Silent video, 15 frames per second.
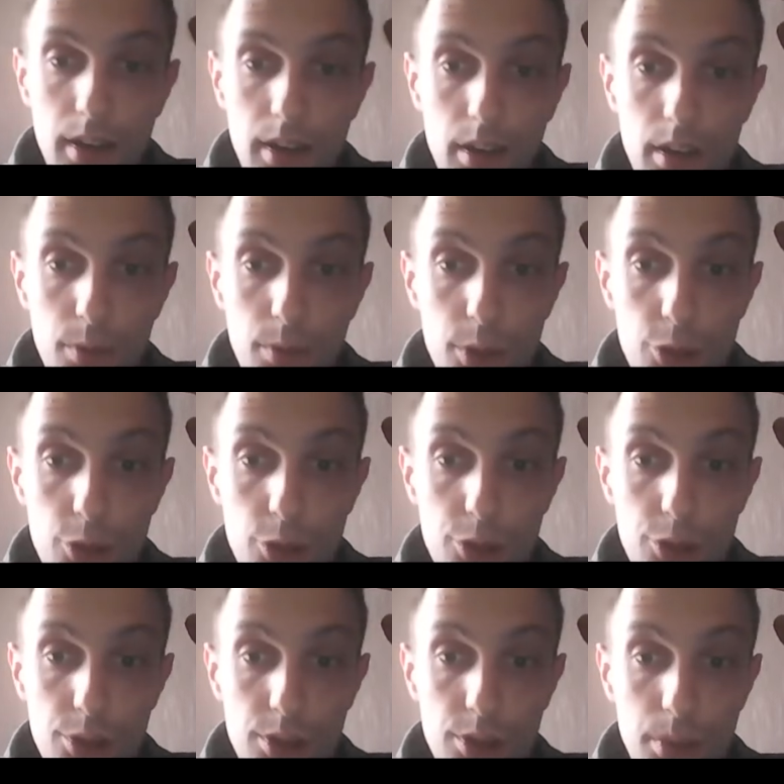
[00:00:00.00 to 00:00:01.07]

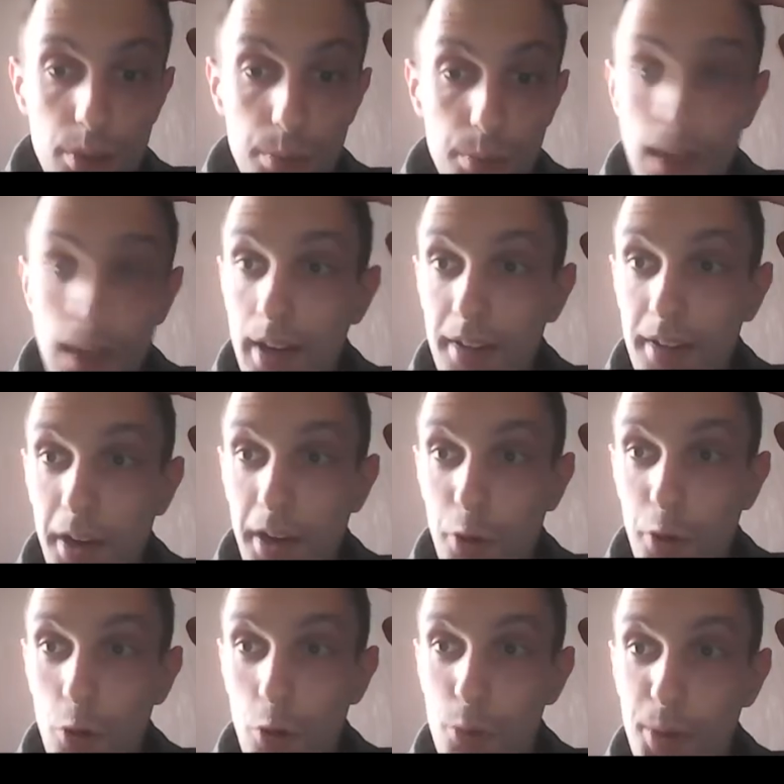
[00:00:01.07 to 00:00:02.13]
which imply, I
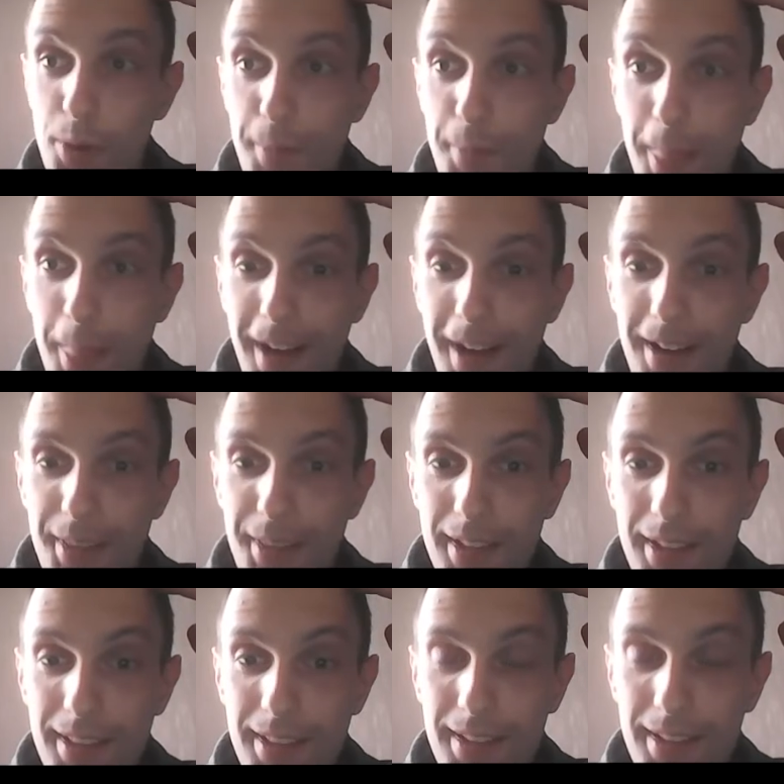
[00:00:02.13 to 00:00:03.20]
hope,
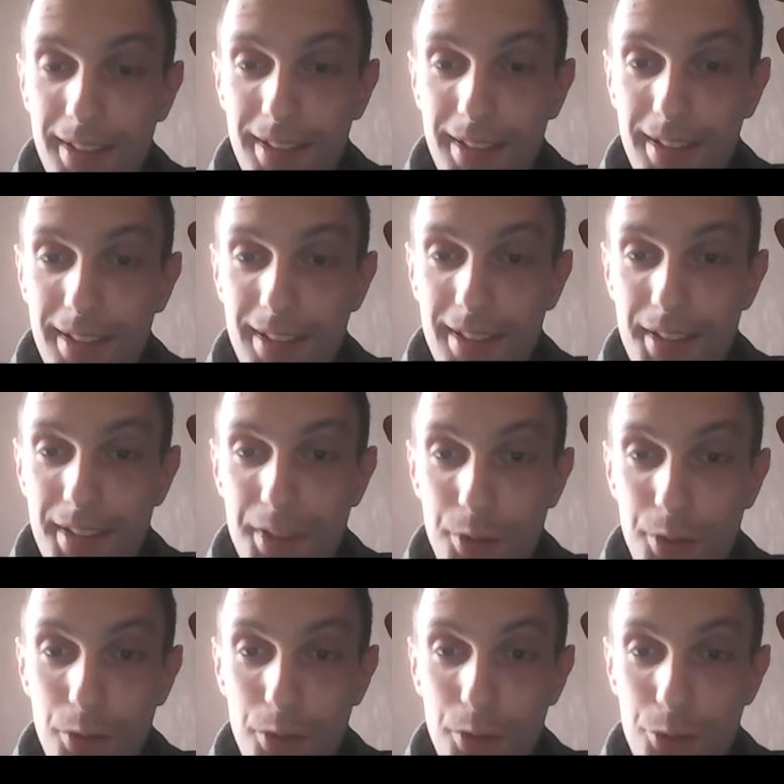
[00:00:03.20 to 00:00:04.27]
that
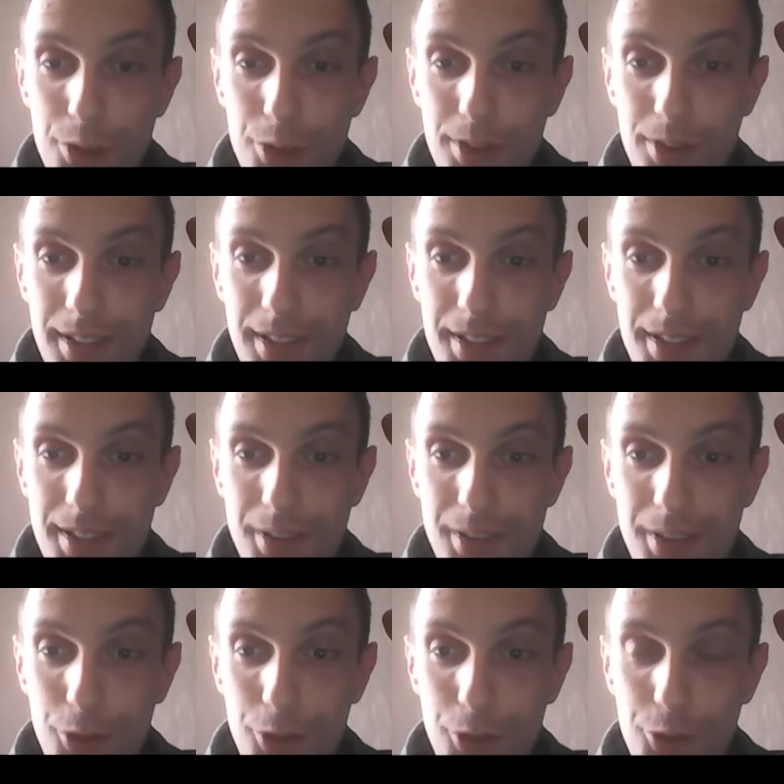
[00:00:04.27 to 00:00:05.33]
this notion is
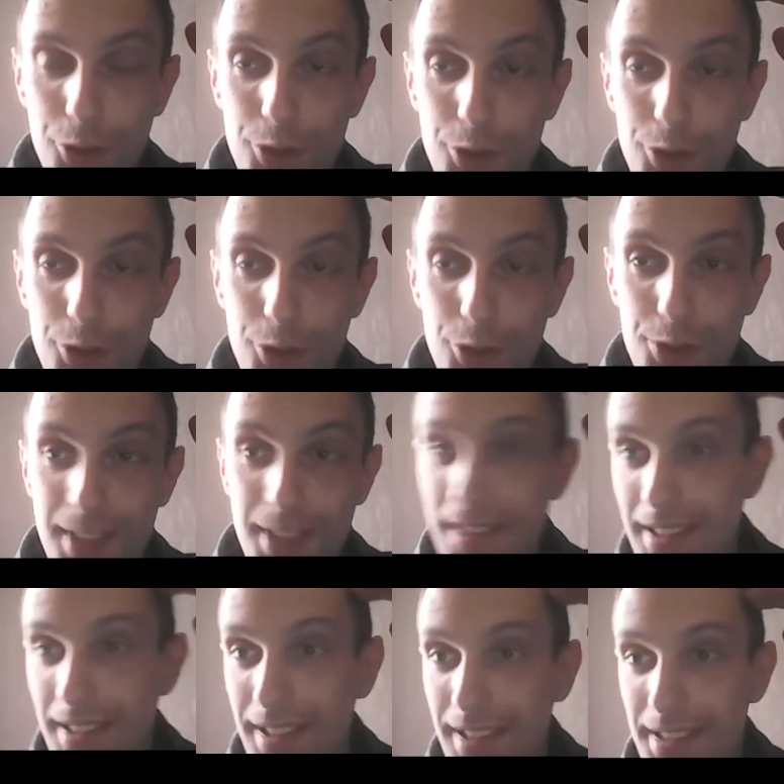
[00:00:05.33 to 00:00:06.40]
not
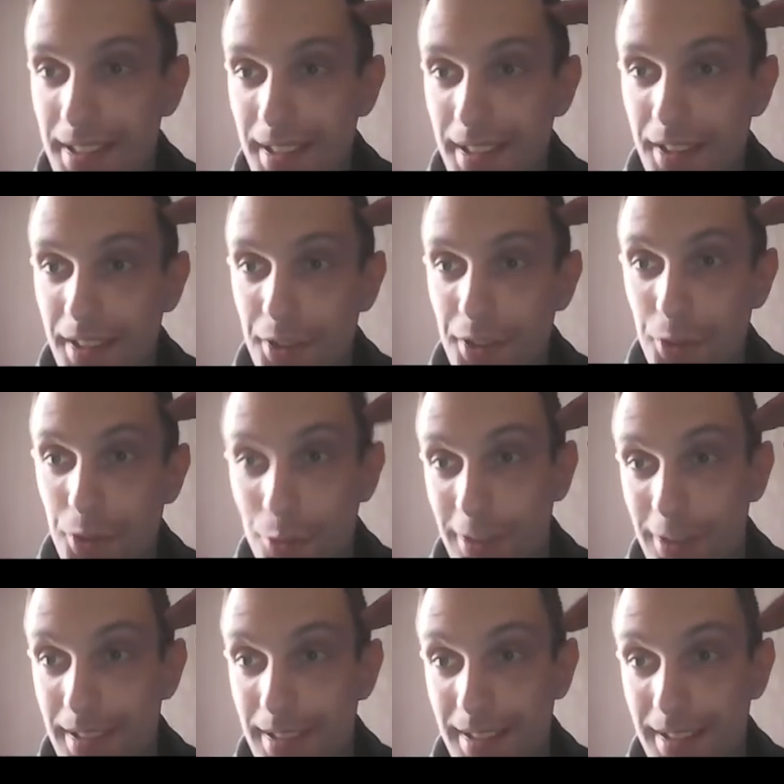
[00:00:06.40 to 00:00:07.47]
senseless and
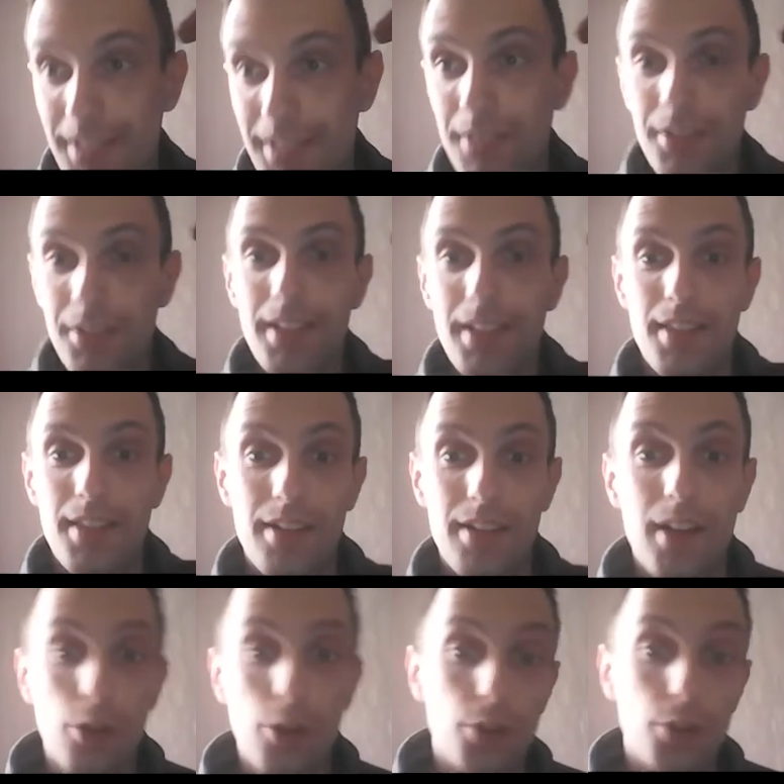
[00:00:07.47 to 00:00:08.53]
useless. And in fact, there are a
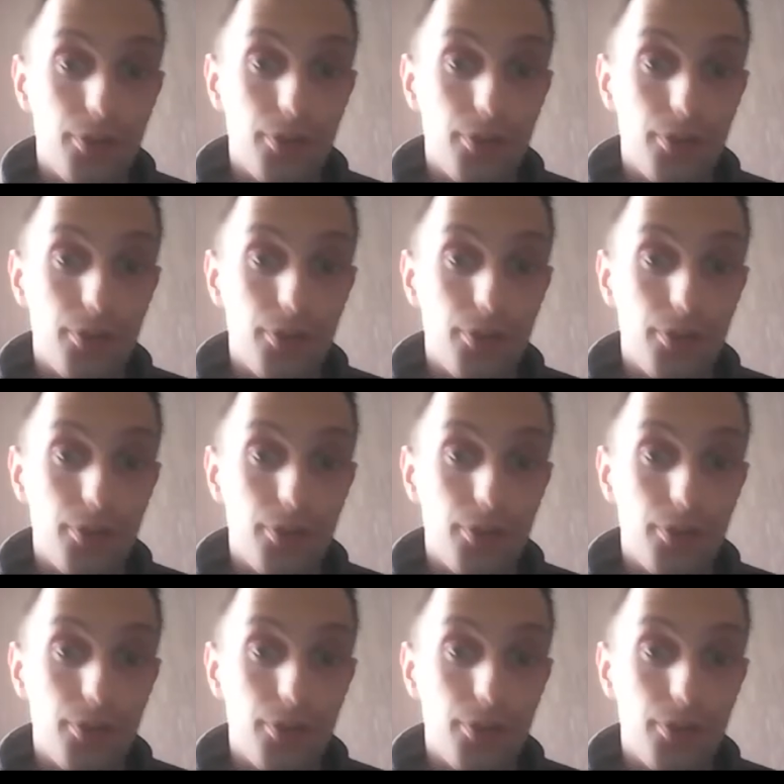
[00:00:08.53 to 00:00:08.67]
lot of